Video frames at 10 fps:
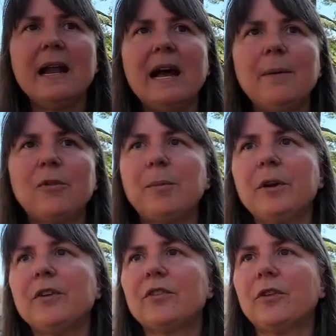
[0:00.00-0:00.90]
And it helps
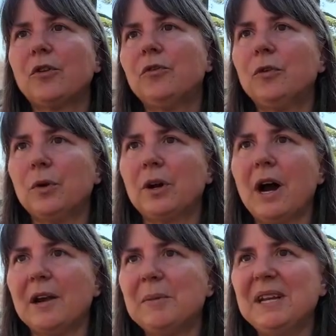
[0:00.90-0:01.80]
build those local food
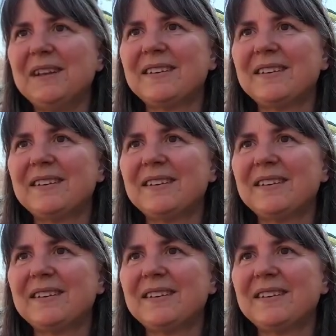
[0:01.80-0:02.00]
economies.